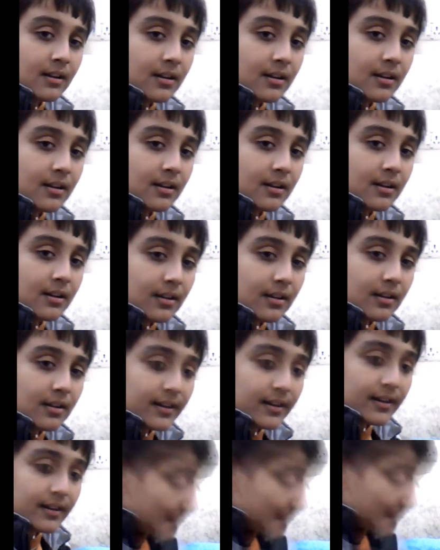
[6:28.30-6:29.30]
reverse
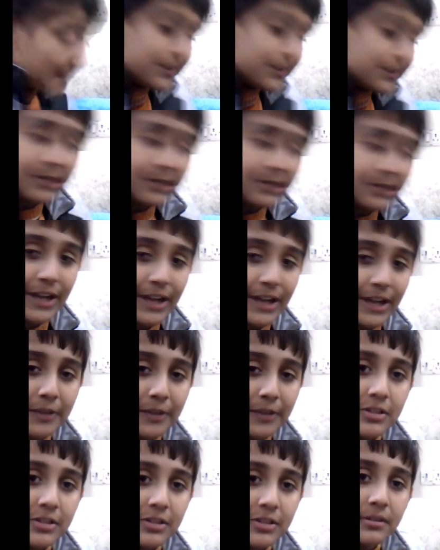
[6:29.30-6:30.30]
of that question,
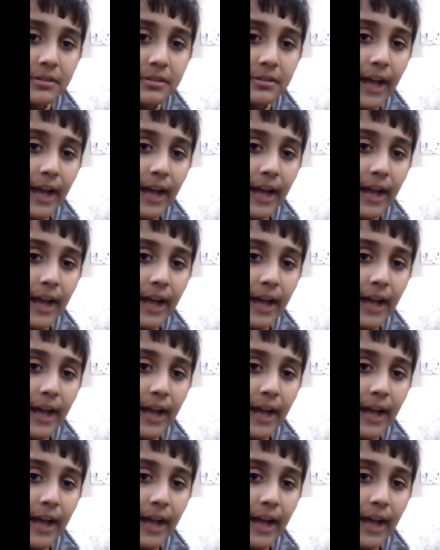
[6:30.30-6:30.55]
like